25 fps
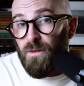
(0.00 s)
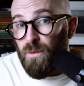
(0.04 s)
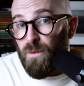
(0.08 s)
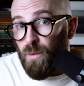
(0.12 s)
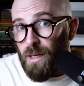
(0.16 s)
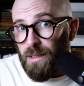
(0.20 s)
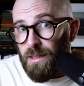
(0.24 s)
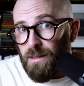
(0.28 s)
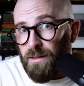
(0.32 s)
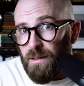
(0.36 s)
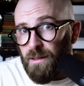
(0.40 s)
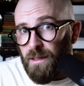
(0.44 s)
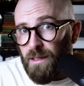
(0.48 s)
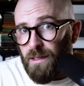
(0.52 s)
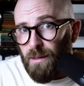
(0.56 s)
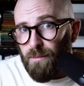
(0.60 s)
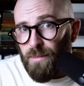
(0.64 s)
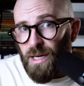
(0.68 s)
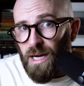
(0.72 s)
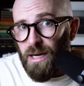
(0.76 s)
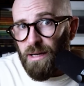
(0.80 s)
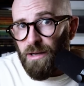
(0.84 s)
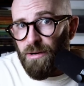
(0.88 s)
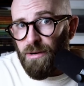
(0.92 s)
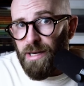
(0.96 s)
For one thing, a
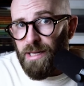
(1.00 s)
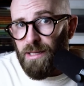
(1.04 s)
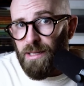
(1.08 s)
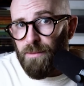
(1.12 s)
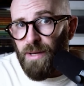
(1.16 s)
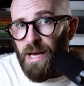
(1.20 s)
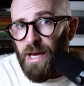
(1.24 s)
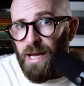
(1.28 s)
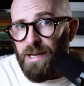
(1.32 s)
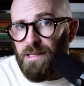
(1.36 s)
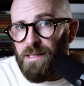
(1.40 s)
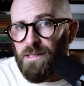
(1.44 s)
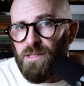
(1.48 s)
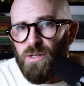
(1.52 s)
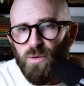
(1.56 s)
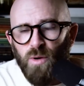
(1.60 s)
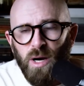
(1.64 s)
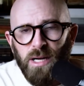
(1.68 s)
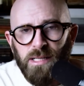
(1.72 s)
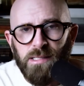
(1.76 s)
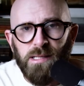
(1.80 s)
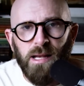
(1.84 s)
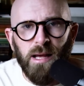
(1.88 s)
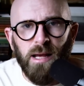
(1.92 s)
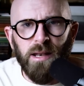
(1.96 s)
binary companion to
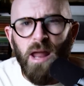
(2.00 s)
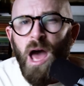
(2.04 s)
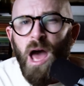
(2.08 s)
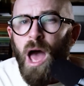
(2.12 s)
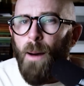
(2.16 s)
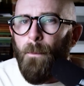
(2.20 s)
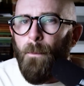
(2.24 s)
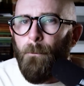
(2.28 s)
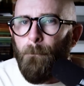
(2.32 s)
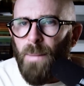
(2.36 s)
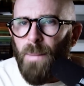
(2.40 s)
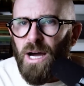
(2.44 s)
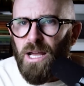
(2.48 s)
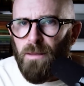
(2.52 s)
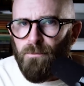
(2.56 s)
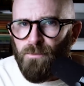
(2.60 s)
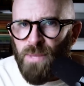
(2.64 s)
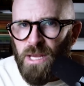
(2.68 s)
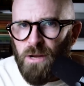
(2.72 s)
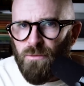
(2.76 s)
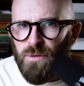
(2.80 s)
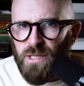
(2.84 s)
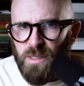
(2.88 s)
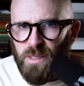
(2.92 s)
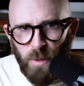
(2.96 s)
our sun might
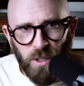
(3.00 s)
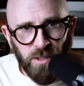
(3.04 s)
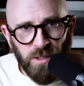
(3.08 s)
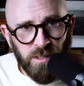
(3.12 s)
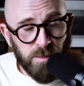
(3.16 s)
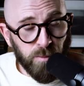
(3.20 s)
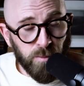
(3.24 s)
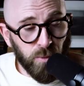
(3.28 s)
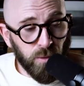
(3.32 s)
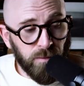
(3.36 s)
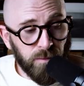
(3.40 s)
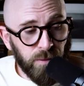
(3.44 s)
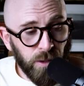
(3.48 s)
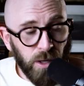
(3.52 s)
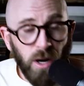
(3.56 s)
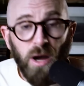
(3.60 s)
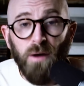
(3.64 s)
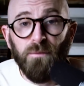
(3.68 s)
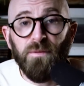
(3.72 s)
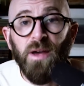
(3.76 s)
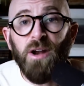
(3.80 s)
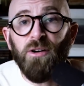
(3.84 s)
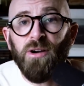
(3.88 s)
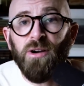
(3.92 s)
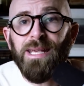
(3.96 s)
be responsible for our
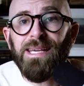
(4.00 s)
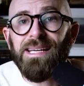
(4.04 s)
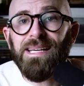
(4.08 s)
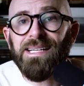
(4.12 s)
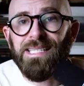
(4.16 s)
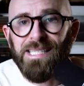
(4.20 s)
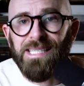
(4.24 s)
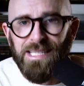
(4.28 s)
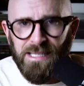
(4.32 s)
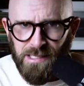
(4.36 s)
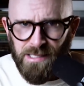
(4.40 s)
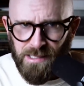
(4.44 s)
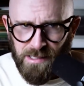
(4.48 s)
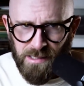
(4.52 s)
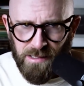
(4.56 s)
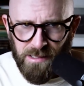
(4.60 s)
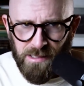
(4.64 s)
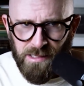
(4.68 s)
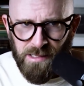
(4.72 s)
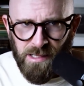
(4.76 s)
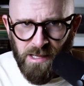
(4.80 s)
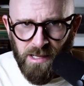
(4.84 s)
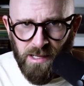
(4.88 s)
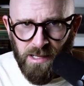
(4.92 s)
very existence.